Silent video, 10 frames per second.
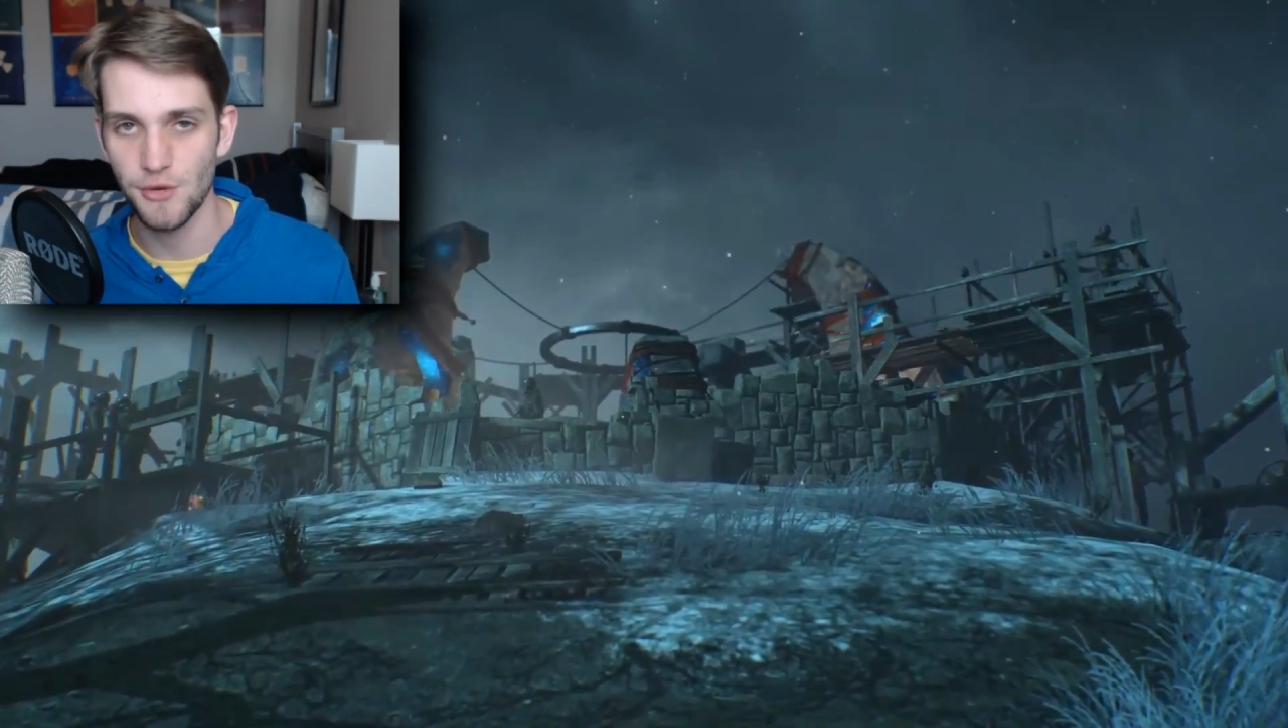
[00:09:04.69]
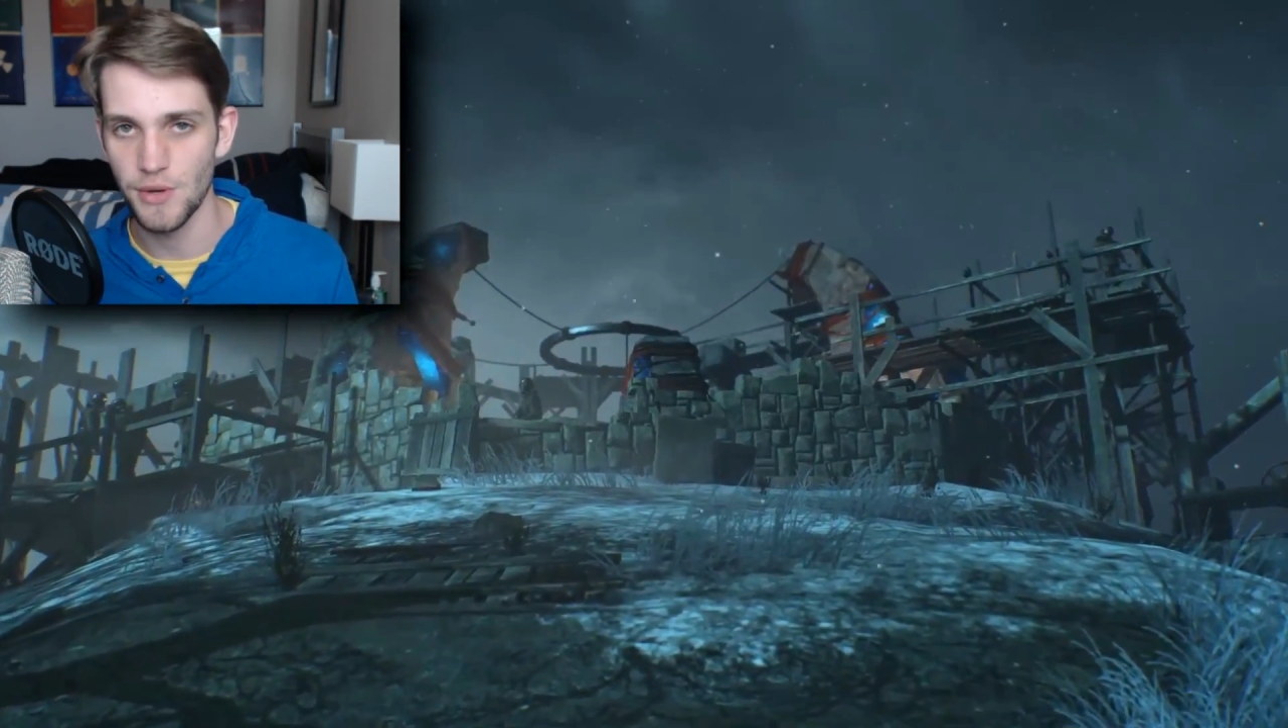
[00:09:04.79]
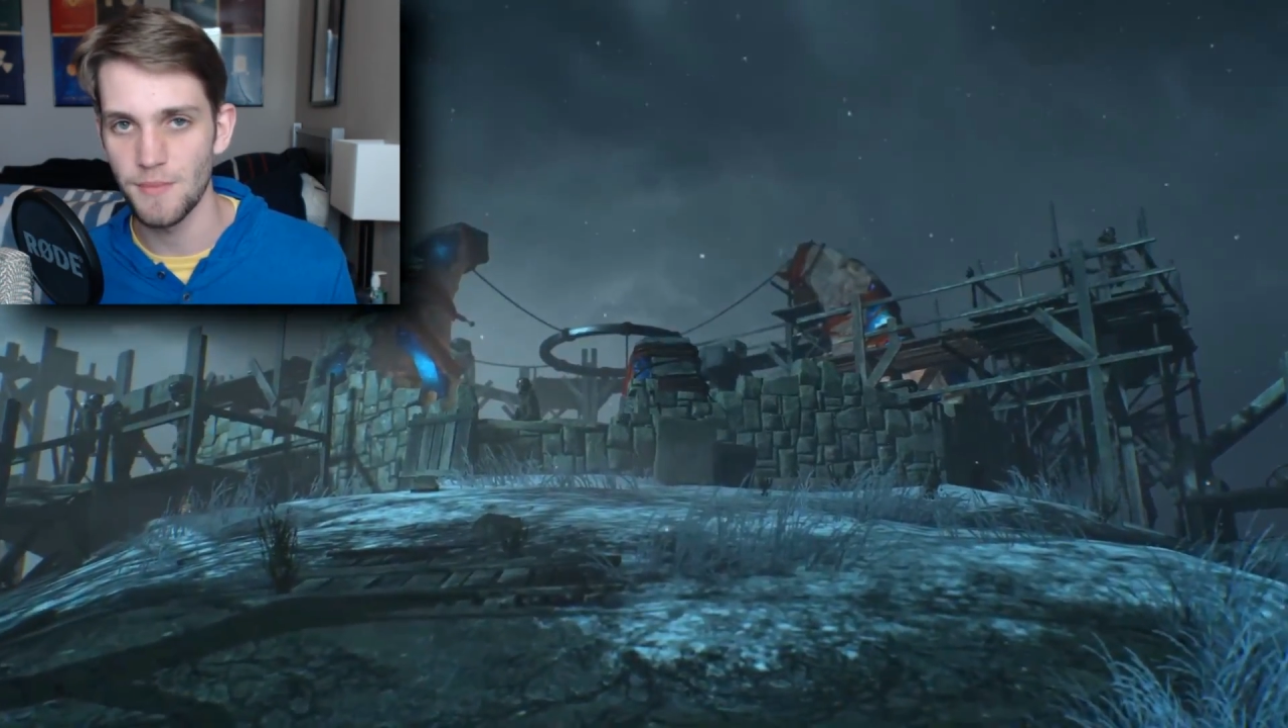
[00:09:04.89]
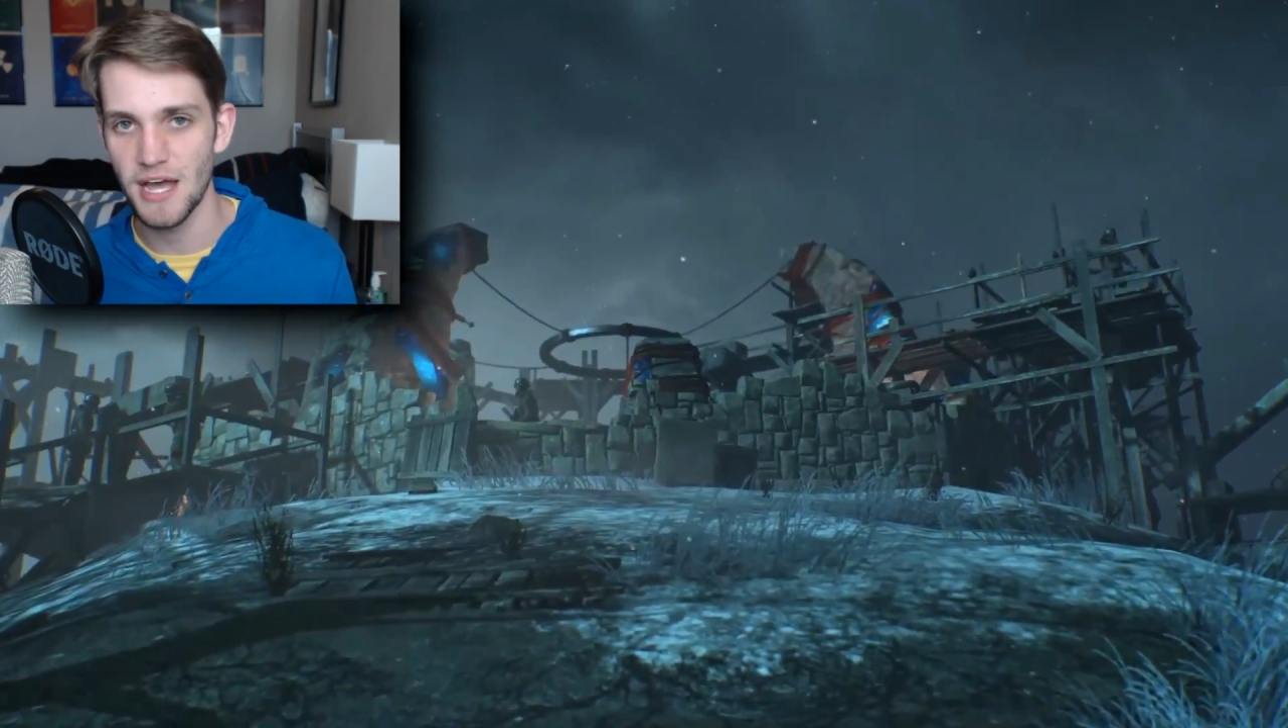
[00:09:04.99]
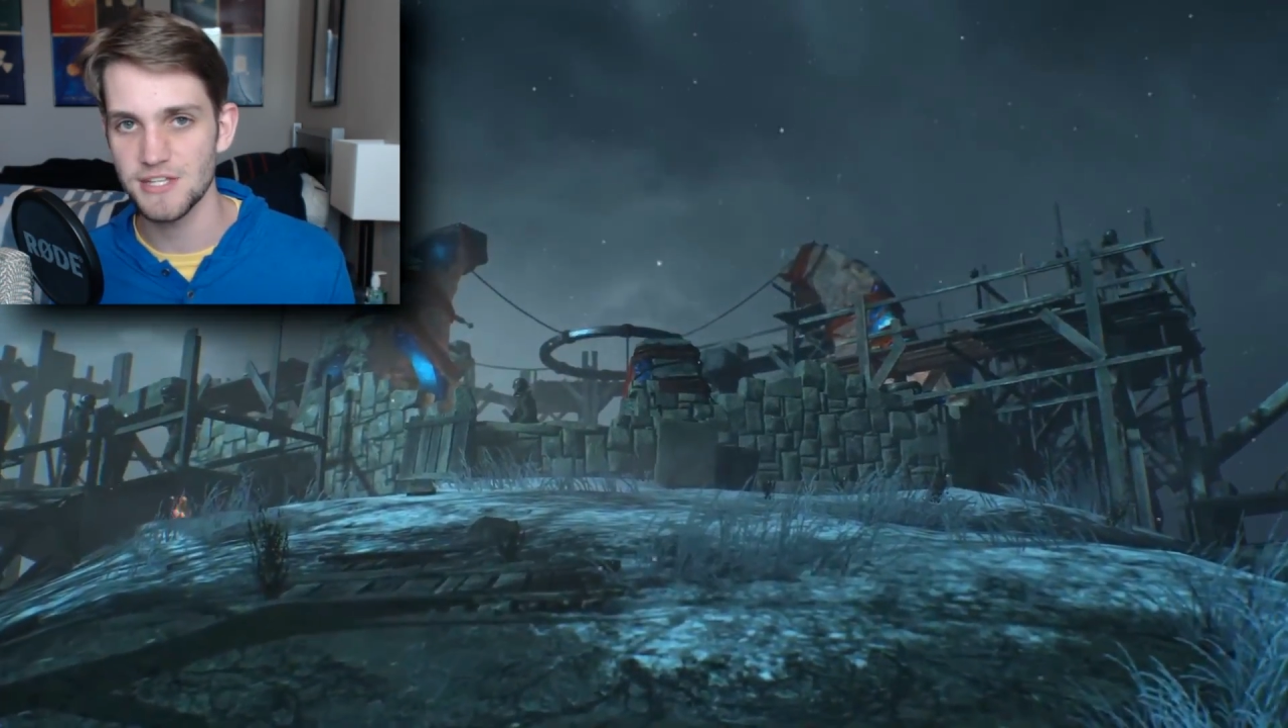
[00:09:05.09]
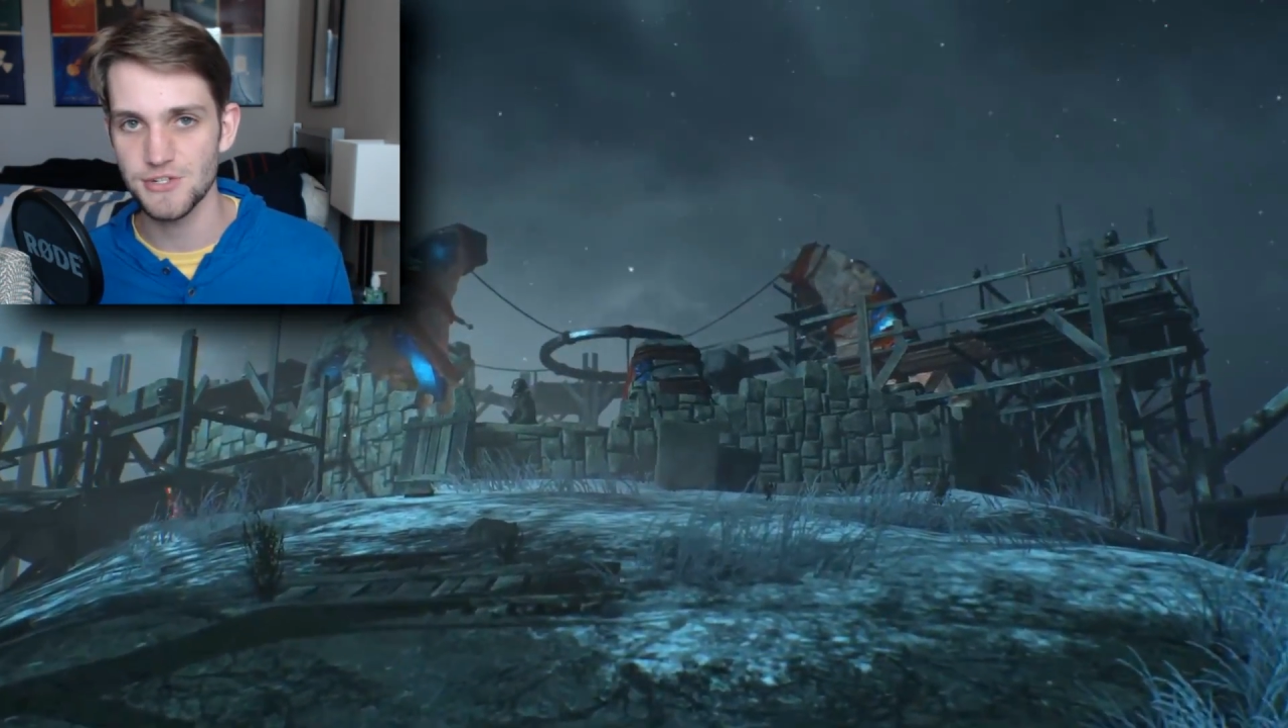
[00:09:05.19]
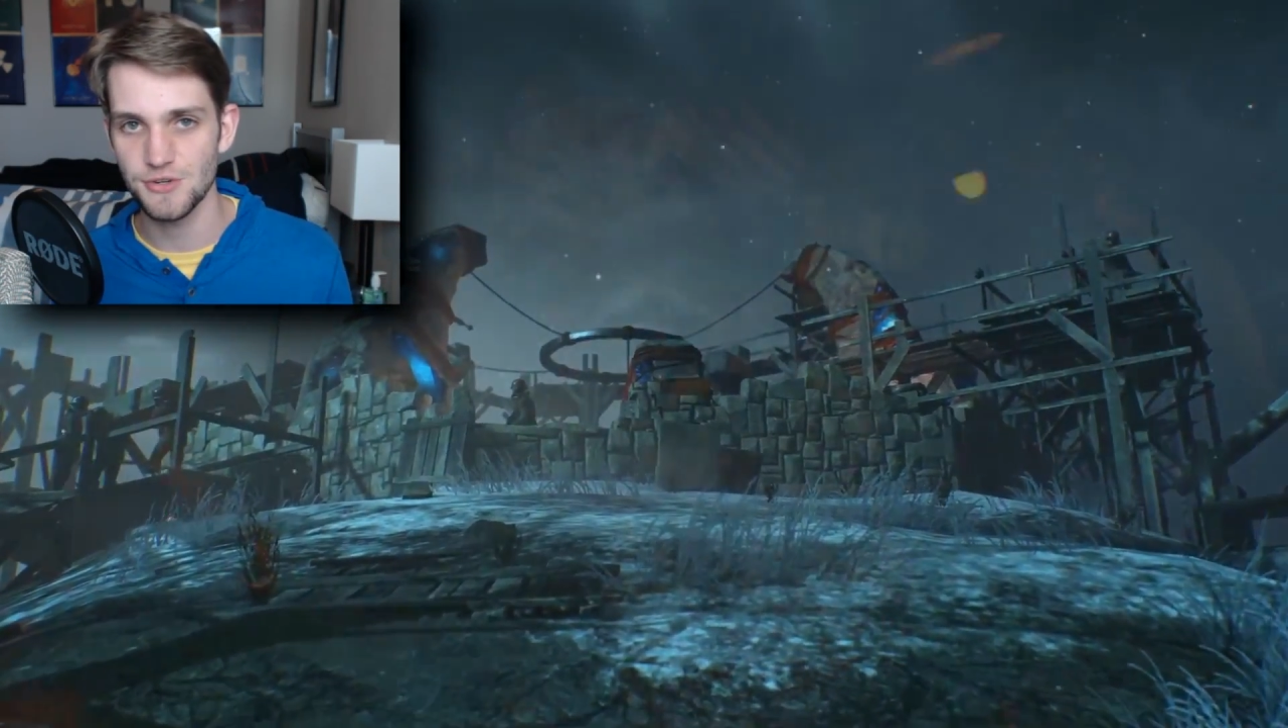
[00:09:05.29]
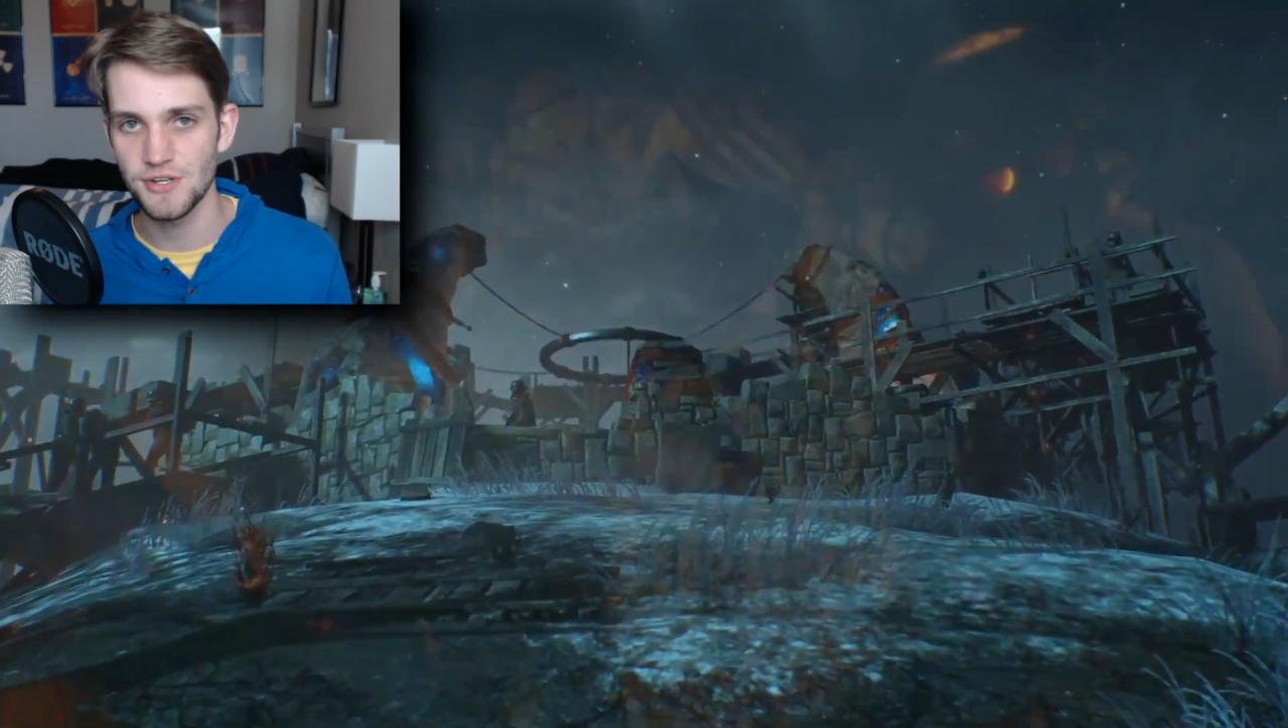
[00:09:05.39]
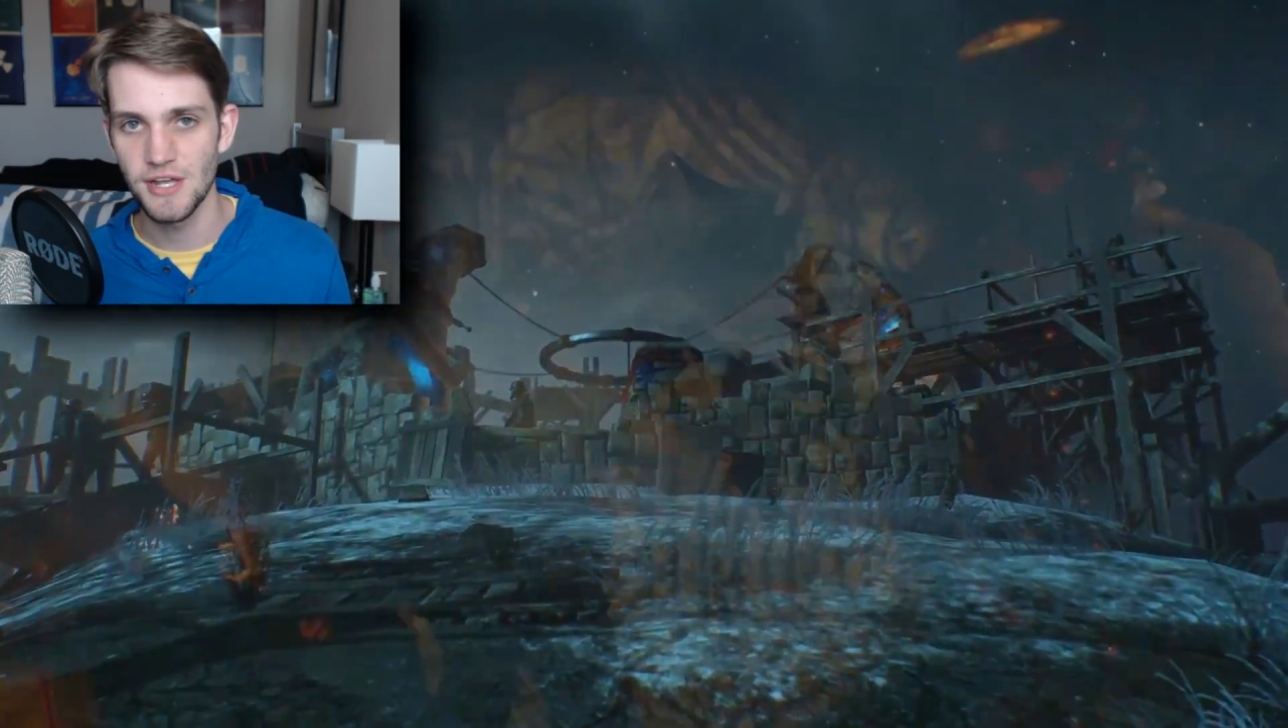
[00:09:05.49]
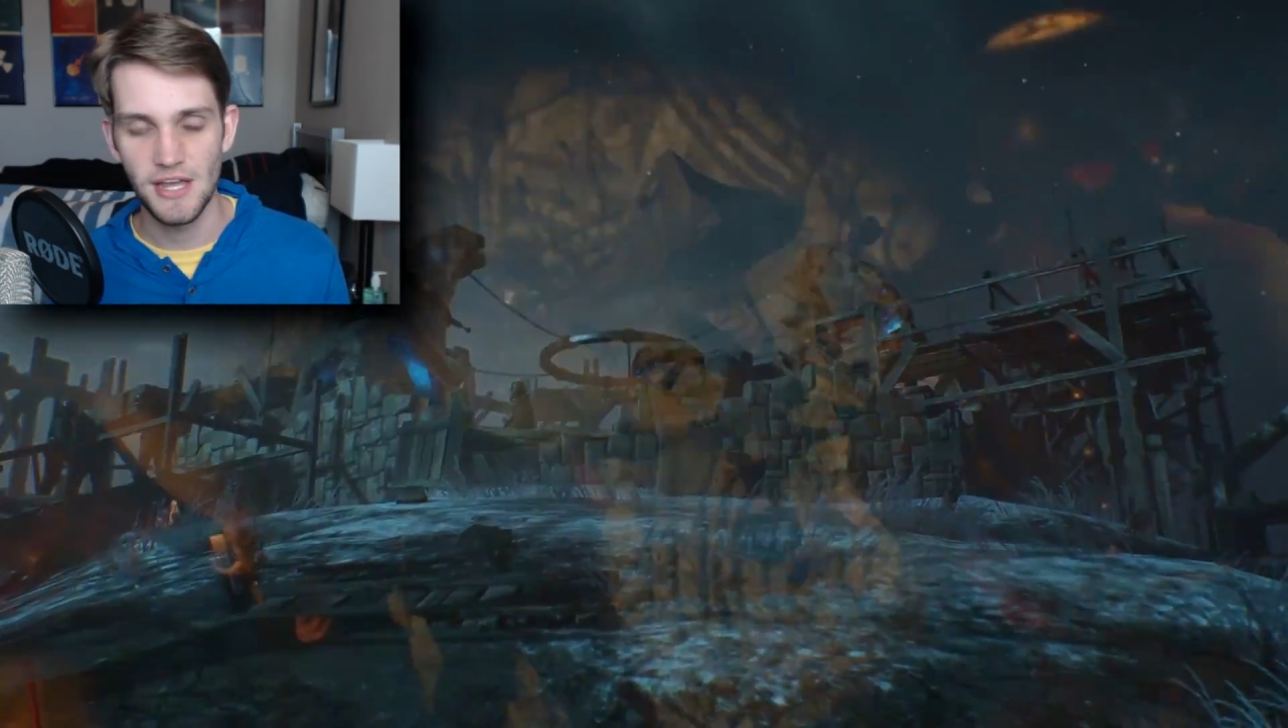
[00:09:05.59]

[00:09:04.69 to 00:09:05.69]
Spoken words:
remastered.